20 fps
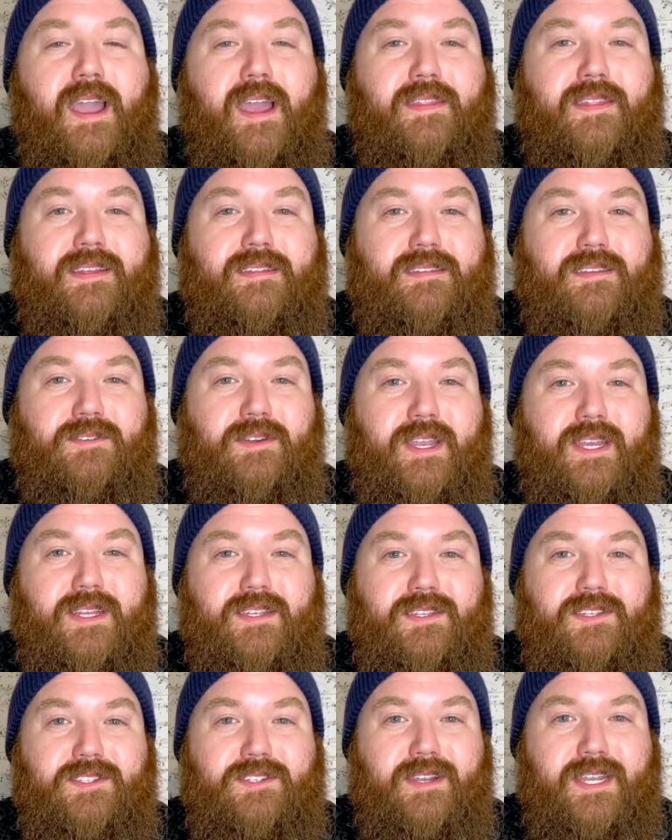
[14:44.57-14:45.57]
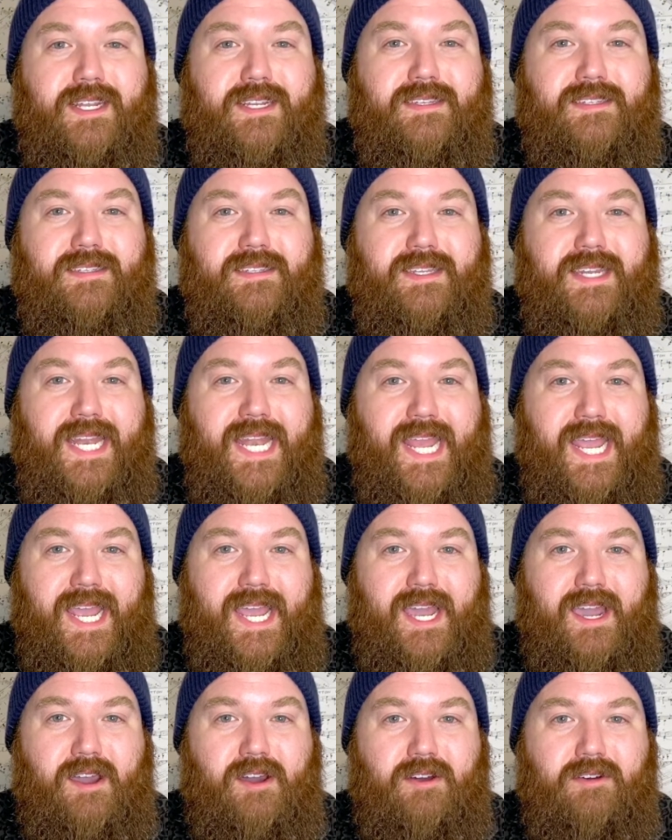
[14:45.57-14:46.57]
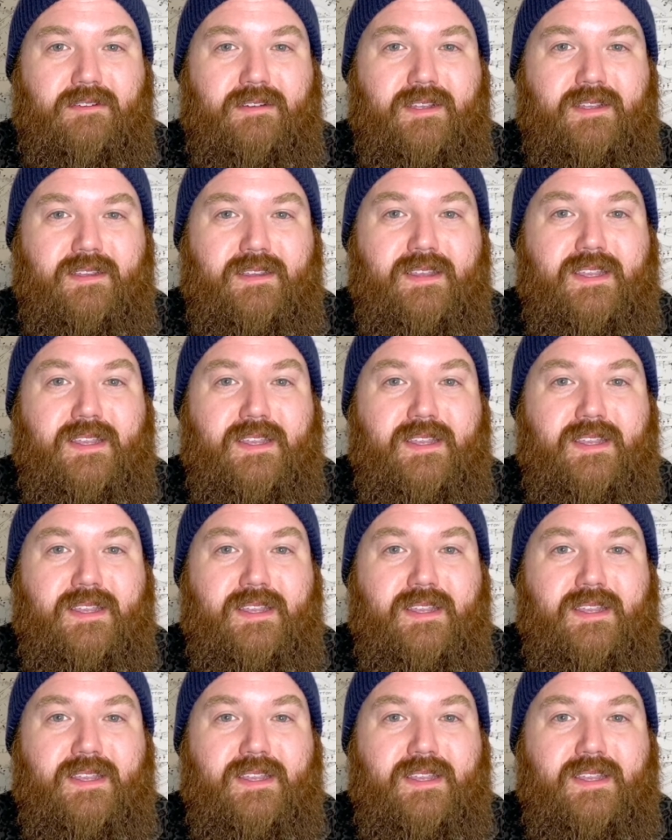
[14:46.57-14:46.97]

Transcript: that's going to join us now.